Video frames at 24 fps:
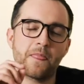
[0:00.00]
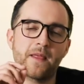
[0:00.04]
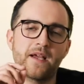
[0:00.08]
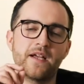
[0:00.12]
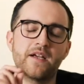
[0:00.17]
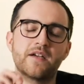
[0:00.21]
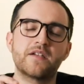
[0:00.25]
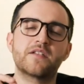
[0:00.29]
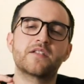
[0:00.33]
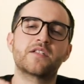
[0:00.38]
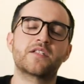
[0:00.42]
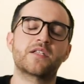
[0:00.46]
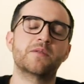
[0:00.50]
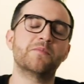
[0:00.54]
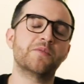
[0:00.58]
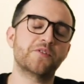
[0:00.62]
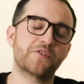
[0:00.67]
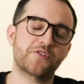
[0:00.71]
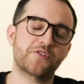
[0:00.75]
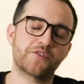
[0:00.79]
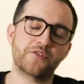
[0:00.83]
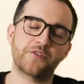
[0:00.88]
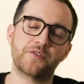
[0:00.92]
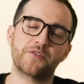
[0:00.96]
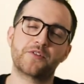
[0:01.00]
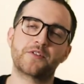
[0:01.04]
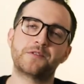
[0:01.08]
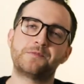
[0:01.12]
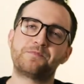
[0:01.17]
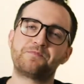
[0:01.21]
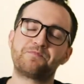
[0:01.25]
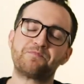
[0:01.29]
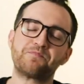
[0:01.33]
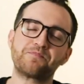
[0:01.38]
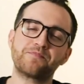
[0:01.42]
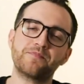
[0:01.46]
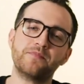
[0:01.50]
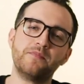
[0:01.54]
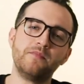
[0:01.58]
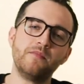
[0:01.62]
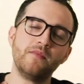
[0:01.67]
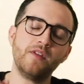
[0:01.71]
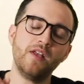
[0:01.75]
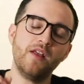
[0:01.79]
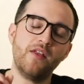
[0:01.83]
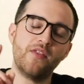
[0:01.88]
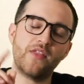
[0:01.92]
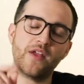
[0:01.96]
Here's a simple truth.
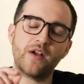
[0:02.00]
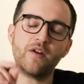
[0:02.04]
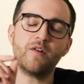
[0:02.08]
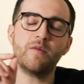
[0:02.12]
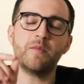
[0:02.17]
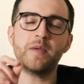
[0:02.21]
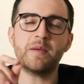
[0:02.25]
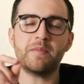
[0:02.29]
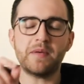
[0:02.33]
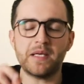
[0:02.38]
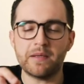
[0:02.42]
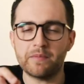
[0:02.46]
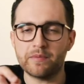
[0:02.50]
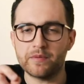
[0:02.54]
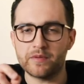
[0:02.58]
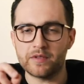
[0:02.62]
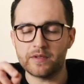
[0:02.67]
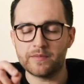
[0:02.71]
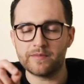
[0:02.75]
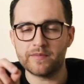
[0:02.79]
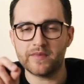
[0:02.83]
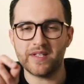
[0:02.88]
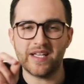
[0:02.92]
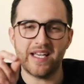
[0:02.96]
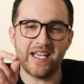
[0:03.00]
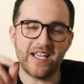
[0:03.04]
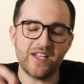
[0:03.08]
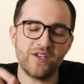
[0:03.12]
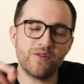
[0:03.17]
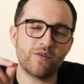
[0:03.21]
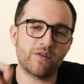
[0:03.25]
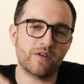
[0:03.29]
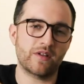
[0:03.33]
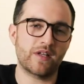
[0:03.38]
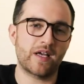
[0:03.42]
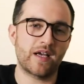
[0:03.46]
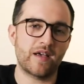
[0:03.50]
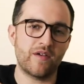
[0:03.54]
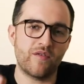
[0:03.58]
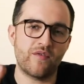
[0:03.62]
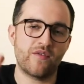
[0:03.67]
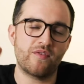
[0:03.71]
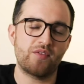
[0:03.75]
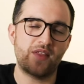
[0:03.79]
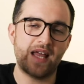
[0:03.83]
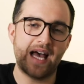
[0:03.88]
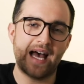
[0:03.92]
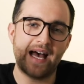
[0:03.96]
There will be people in your
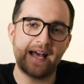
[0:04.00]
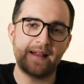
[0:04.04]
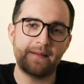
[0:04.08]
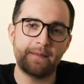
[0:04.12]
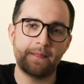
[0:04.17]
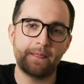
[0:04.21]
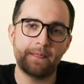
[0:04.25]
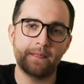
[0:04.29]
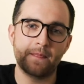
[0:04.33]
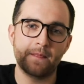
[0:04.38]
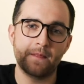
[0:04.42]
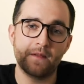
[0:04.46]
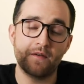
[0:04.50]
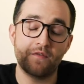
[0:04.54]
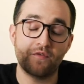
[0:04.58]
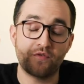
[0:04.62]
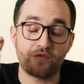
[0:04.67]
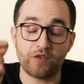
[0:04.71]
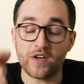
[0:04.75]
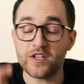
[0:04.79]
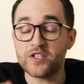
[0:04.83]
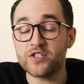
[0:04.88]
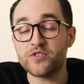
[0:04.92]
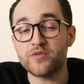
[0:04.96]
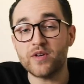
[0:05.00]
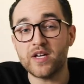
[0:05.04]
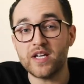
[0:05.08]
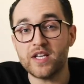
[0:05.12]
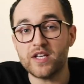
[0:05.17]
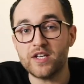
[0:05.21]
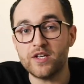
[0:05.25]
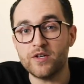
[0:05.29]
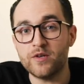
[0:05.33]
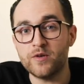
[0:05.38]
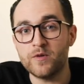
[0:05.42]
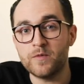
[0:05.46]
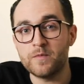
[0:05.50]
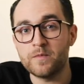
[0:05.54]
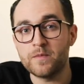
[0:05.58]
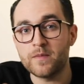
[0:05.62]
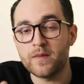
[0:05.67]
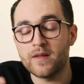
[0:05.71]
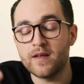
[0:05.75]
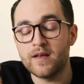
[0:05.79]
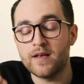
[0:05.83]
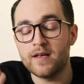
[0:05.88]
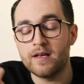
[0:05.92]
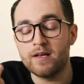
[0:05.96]
life that frustrate you
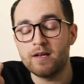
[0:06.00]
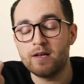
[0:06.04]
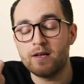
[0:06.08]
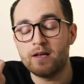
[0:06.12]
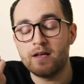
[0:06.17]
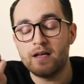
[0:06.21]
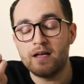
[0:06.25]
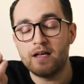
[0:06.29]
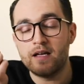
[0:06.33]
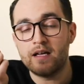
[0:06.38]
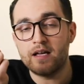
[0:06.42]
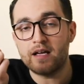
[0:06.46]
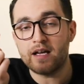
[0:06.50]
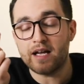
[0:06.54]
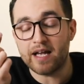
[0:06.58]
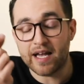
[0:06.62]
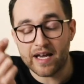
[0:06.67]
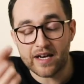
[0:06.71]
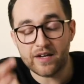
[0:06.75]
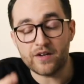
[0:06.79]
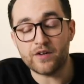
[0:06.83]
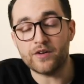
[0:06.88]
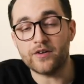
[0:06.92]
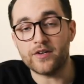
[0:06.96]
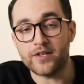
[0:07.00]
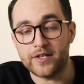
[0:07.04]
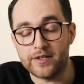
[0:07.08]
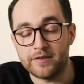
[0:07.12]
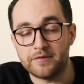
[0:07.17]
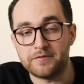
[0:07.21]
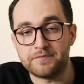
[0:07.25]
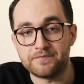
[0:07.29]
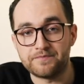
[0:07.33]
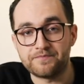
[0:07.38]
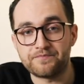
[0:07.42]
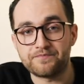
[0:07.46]
and hurt you.